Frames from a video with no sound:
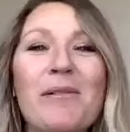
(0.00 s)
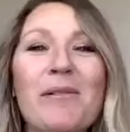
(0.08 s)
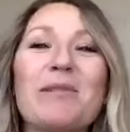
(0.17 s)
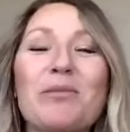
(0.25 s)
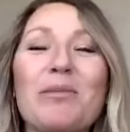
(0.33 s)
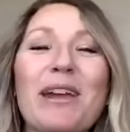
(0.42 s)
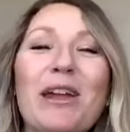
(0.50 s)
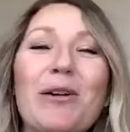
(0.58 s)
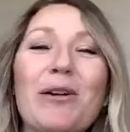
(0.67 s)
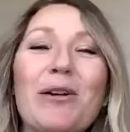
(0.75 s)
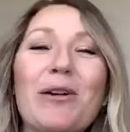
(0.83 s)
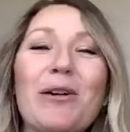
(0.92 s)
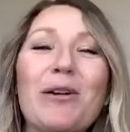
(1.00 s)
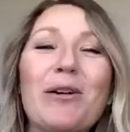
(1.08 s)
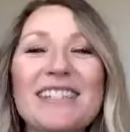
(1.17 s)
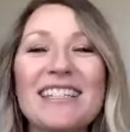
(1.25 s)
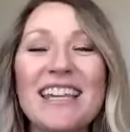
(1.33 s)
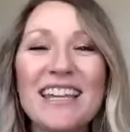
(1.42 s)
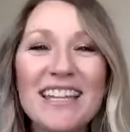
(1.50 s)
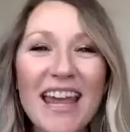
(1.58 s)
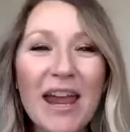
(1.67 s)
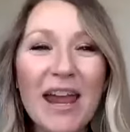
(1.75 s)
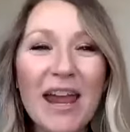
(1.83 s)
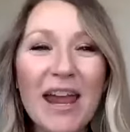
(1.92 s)
so much for being here with us.
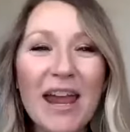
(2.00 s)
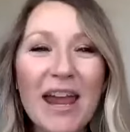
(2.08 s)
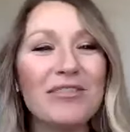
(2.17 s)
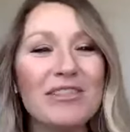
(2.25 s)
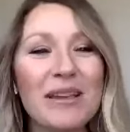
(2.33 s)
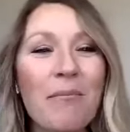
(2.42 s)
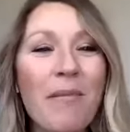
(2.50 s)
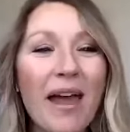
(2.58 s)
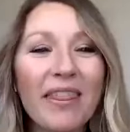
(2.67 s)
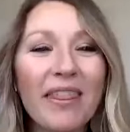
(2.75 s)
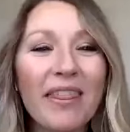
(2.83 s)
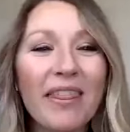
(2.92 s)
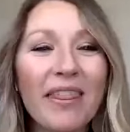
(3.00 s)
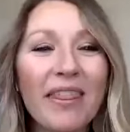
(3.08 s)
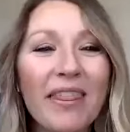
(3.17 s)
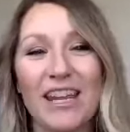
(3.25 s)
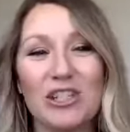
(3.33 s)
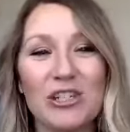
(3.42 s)
Today we have Samantha Day.